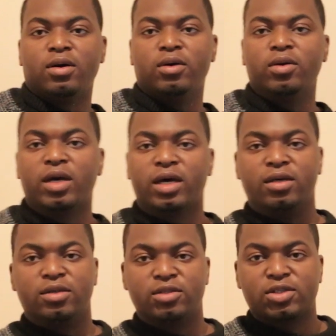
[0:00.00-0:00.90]

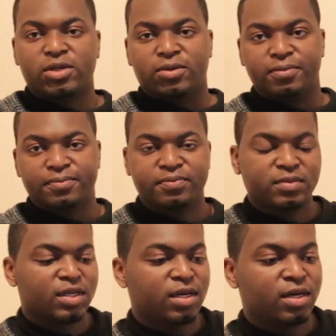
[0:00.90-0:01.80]
Okay, so
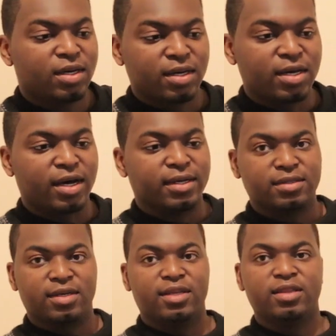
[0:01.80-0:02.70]

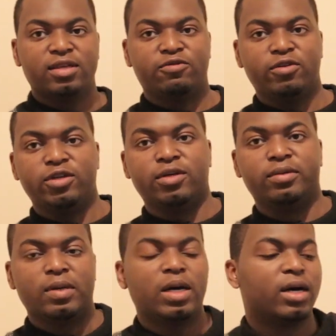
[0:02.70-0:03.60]
guys, in this video,